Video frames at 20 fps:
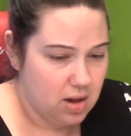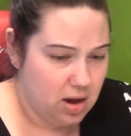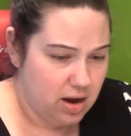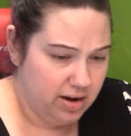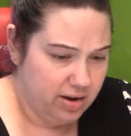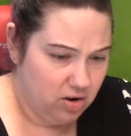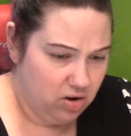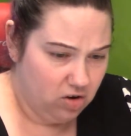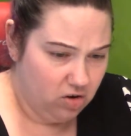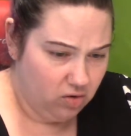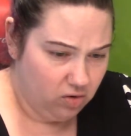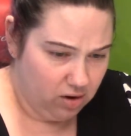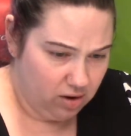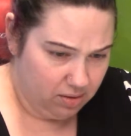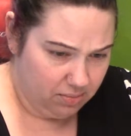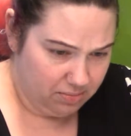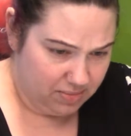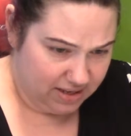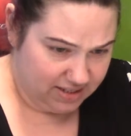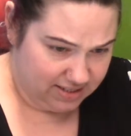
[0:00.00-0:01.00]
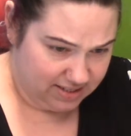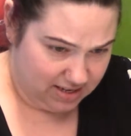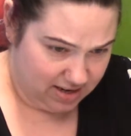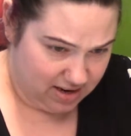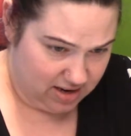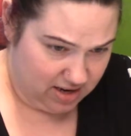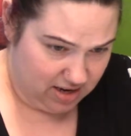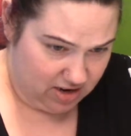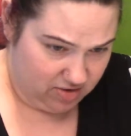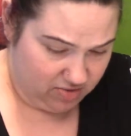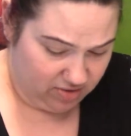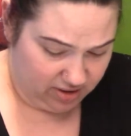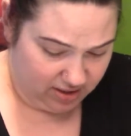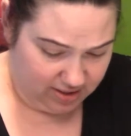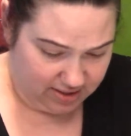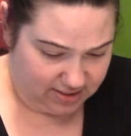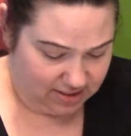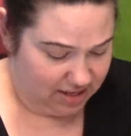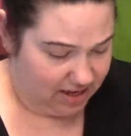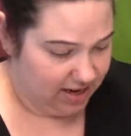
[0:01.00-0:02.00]
I know my son, he really
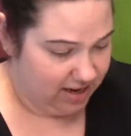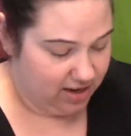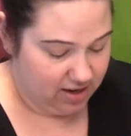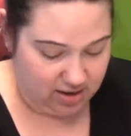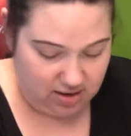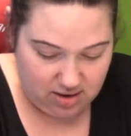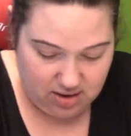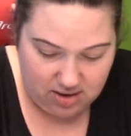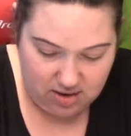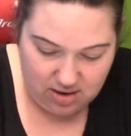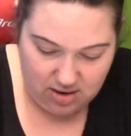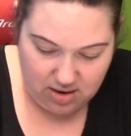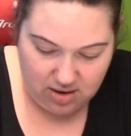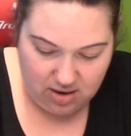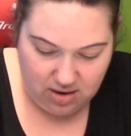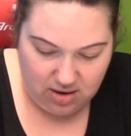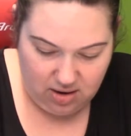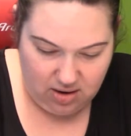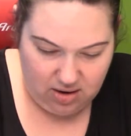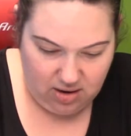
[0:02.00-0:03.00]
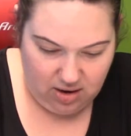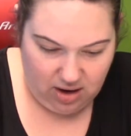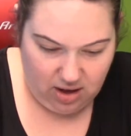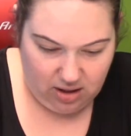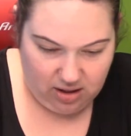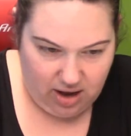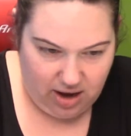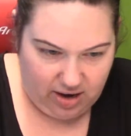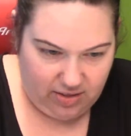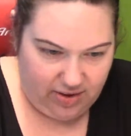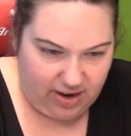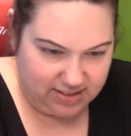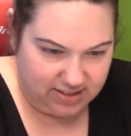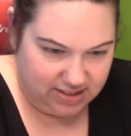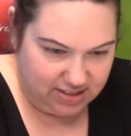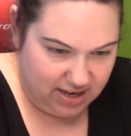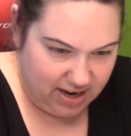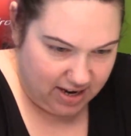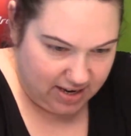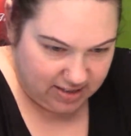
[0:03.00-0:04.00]
does like a lot of that
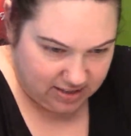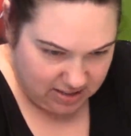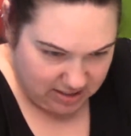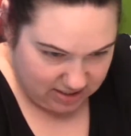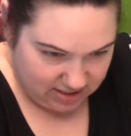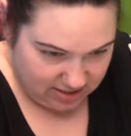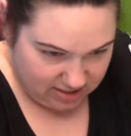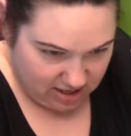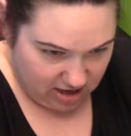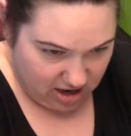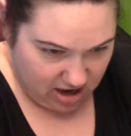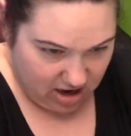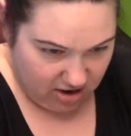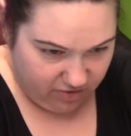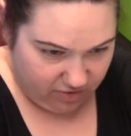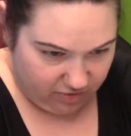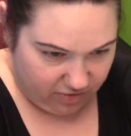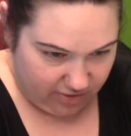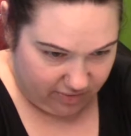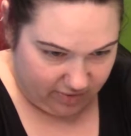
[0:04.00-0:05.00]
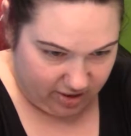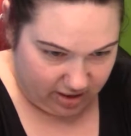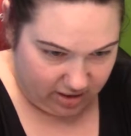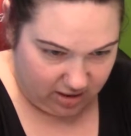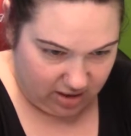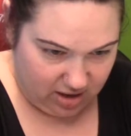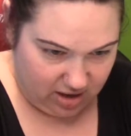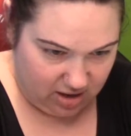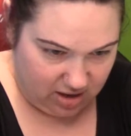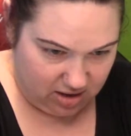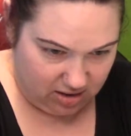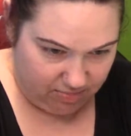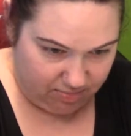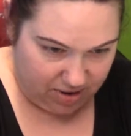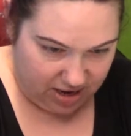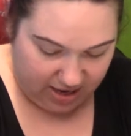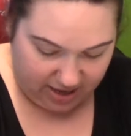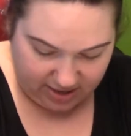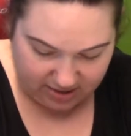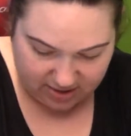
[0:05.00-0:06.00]
sciencey stuff. We've done the
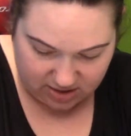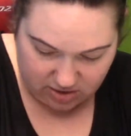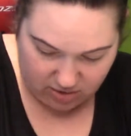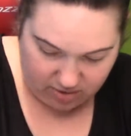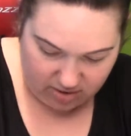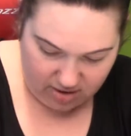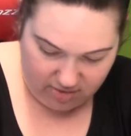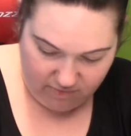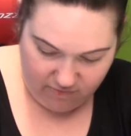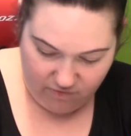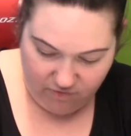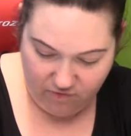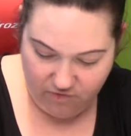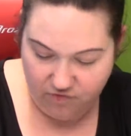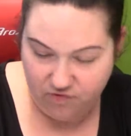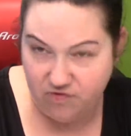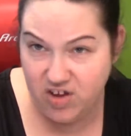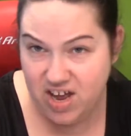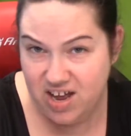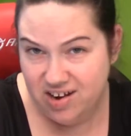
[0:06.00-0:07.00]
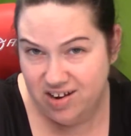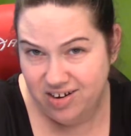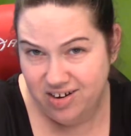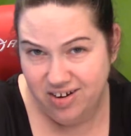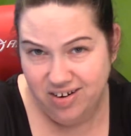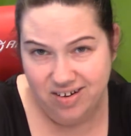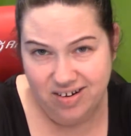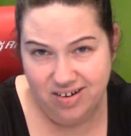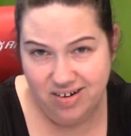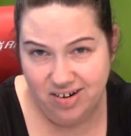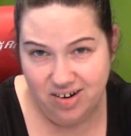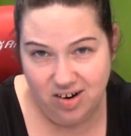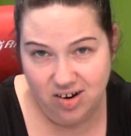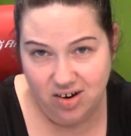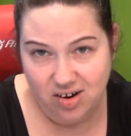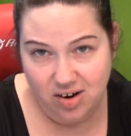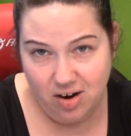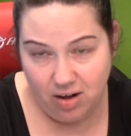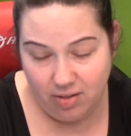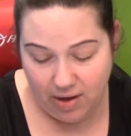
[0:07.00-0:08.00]
baking soda and
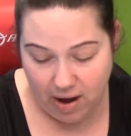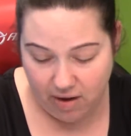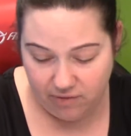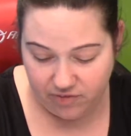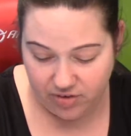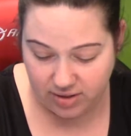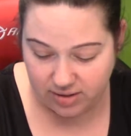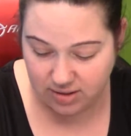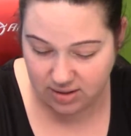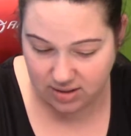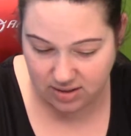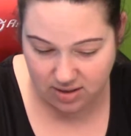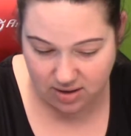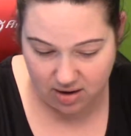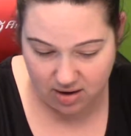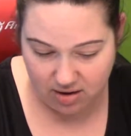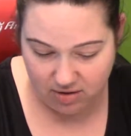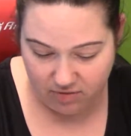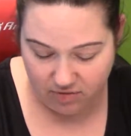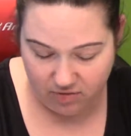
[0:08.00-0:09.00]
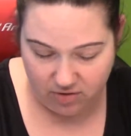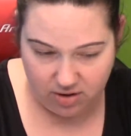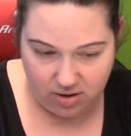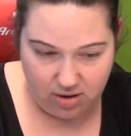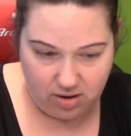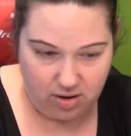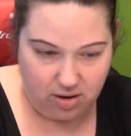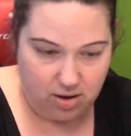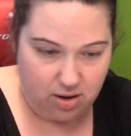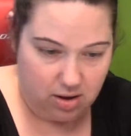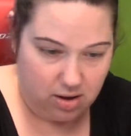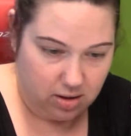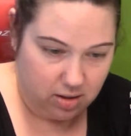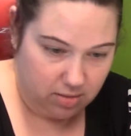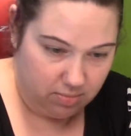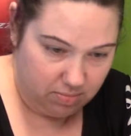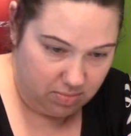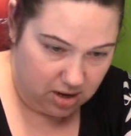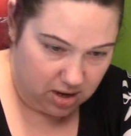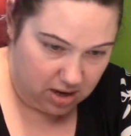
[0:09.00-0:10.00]
vinegar, all that fun stuff.
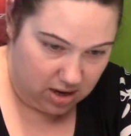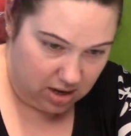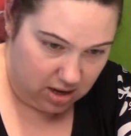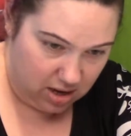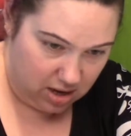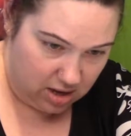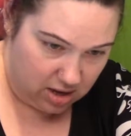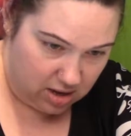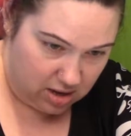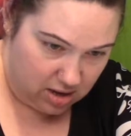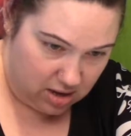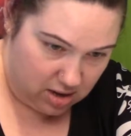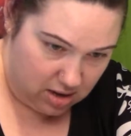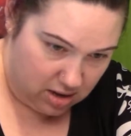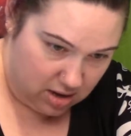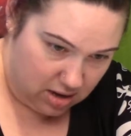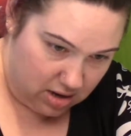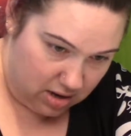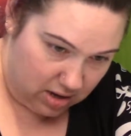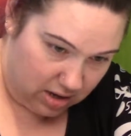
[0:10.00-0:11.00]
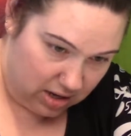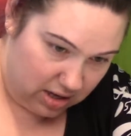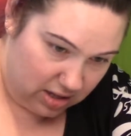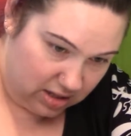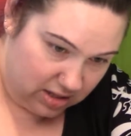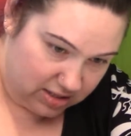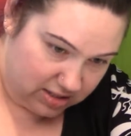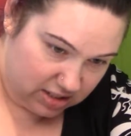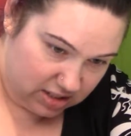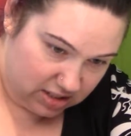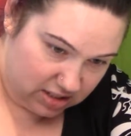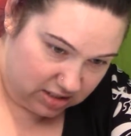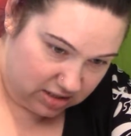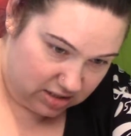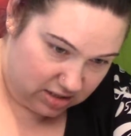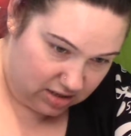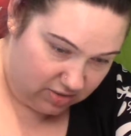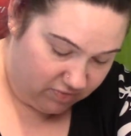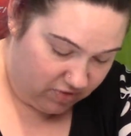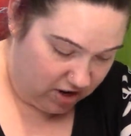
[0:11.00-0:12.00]
Let me get this
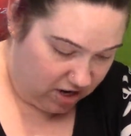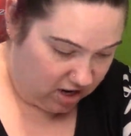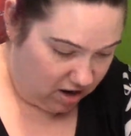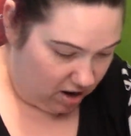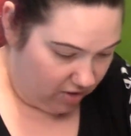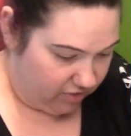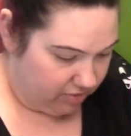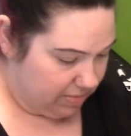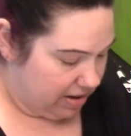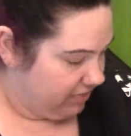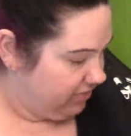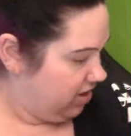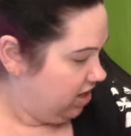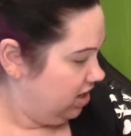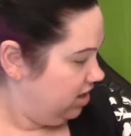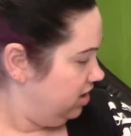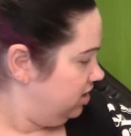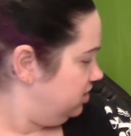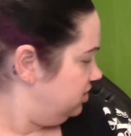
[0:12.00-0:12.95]
confetti off my fingers.